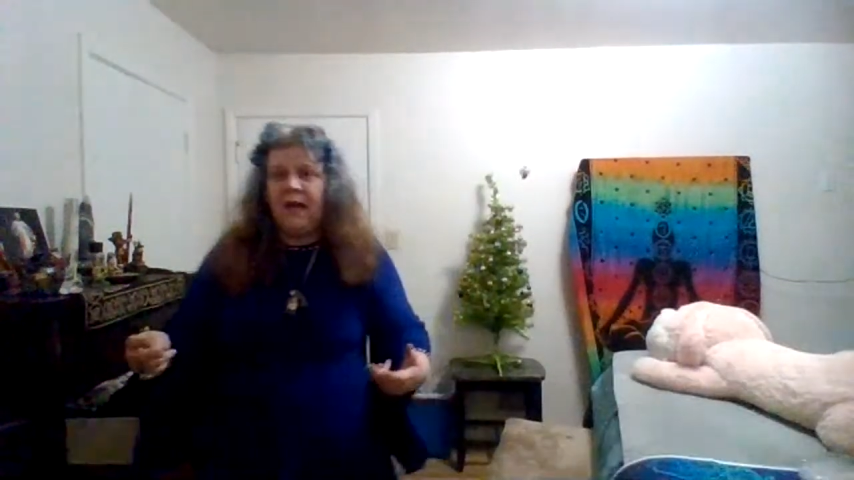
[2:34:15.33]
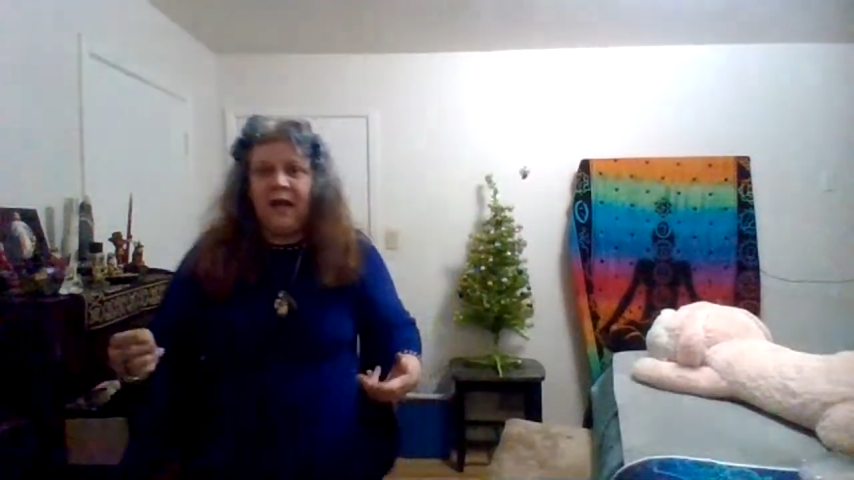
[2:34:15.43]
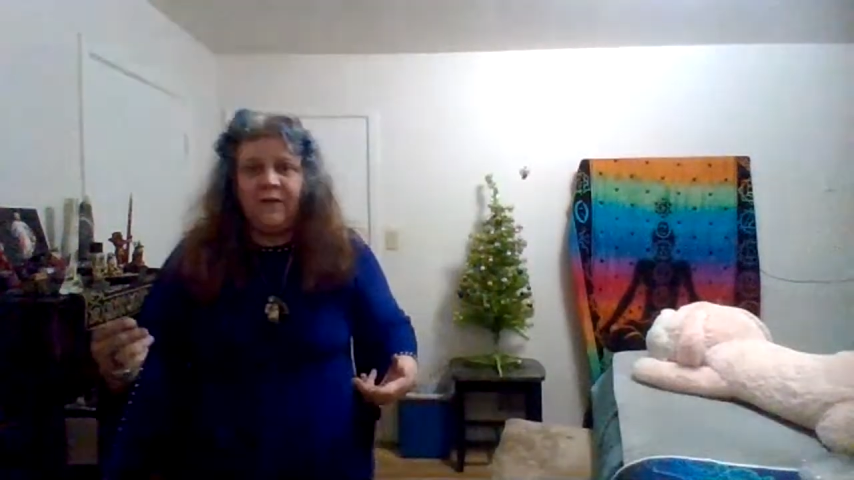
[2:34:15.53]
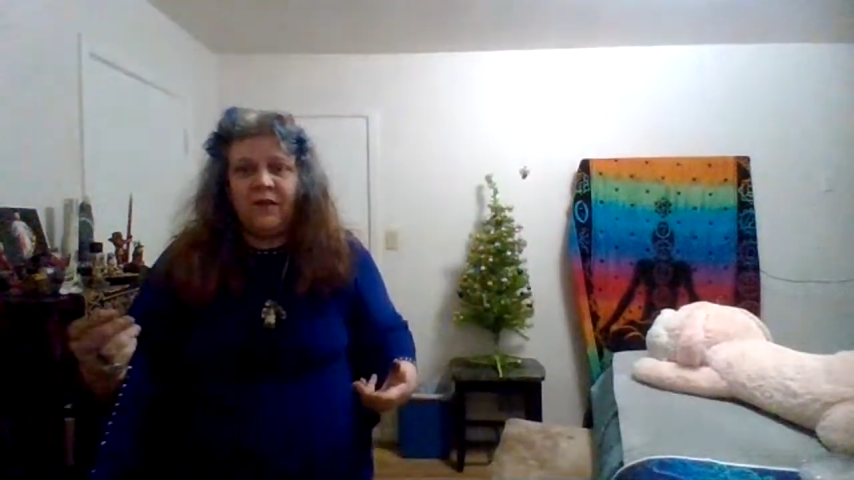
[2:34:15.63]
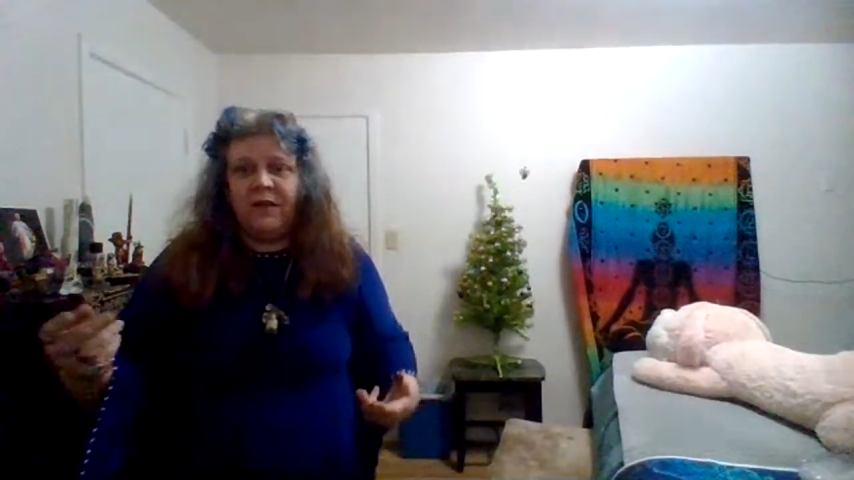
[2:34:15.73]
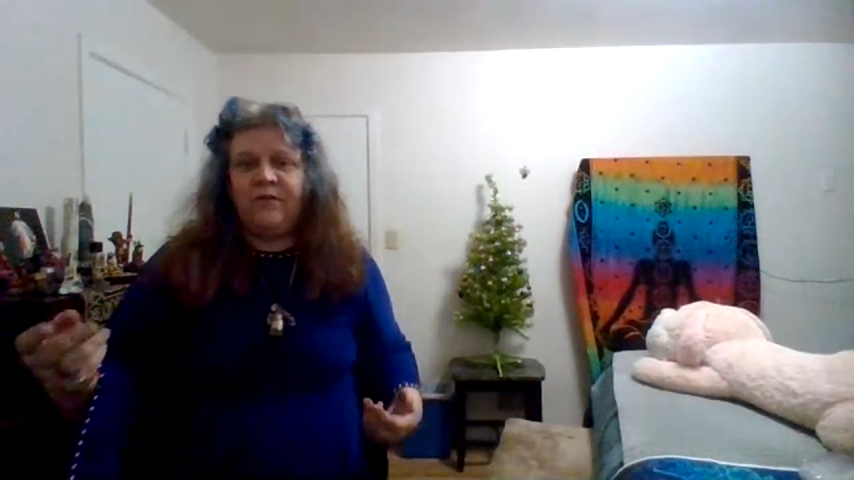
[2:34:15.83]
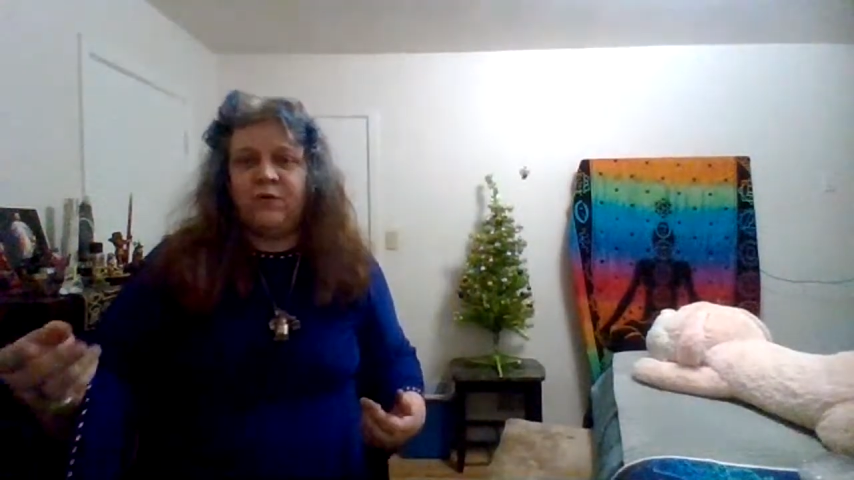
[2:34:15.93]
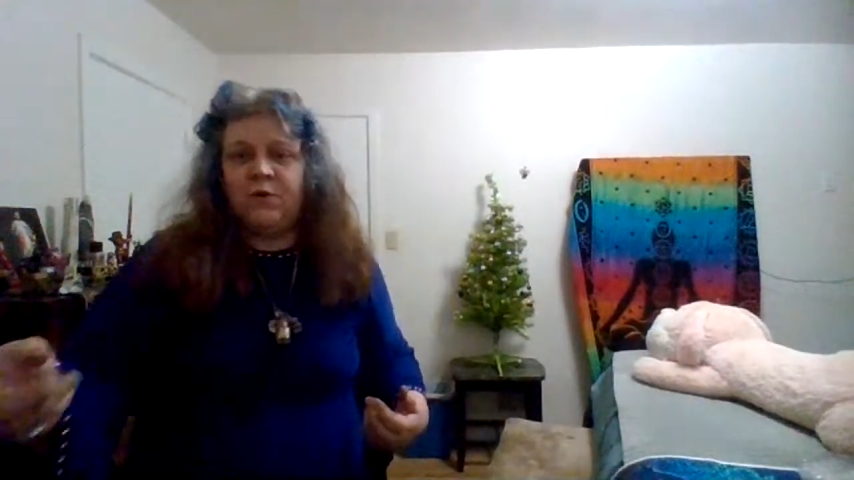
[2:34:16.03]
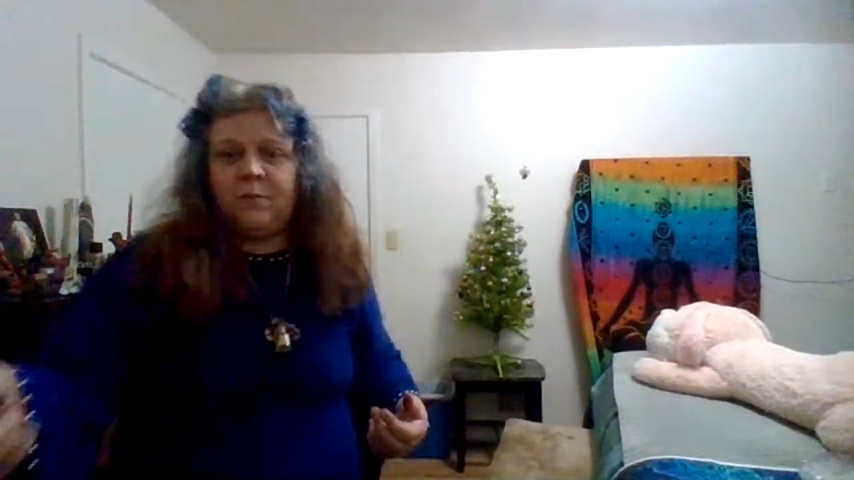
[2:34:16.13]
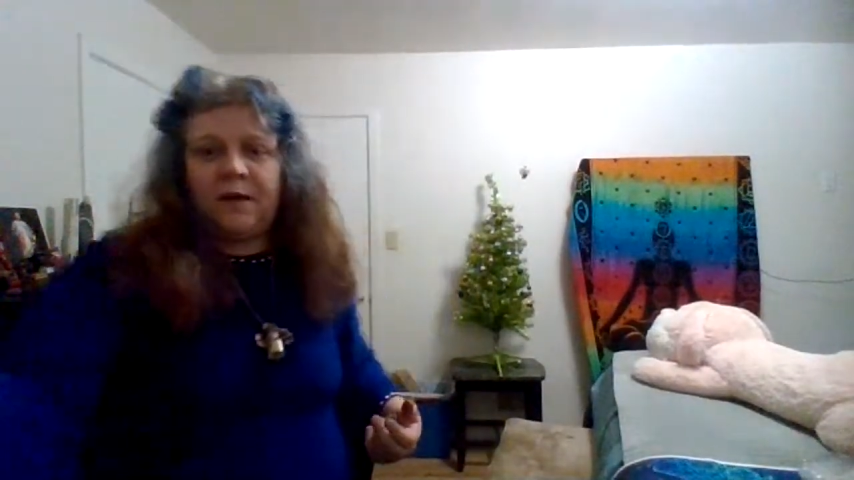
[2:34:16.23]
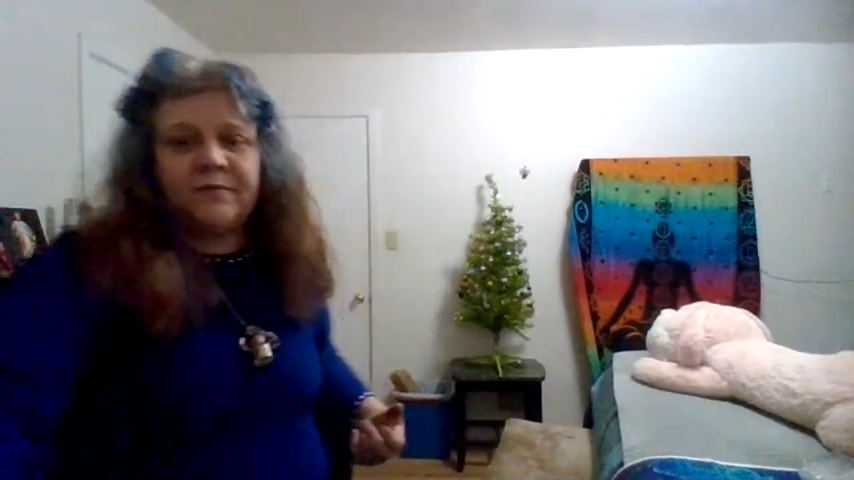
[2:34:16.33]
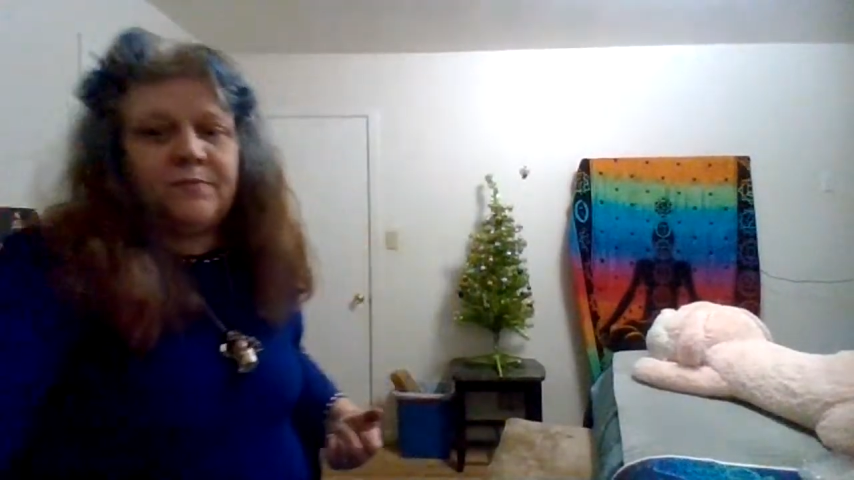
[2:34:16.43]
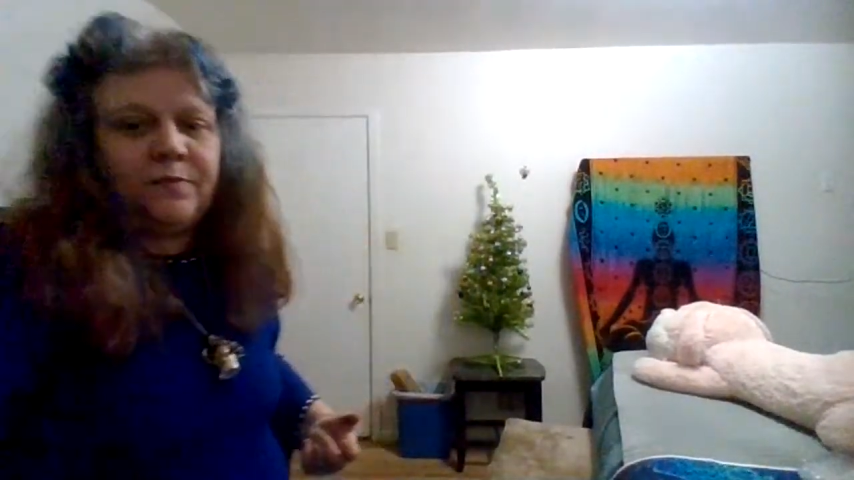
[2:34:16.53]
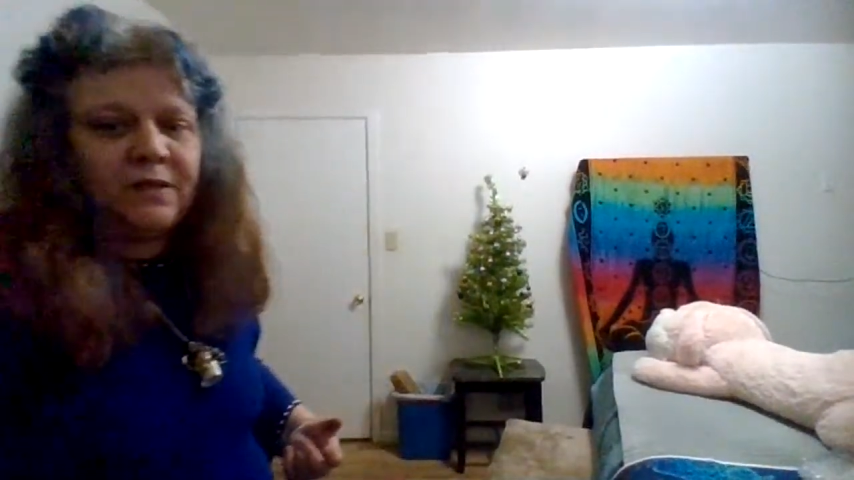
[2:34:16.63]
out in the living room, I'll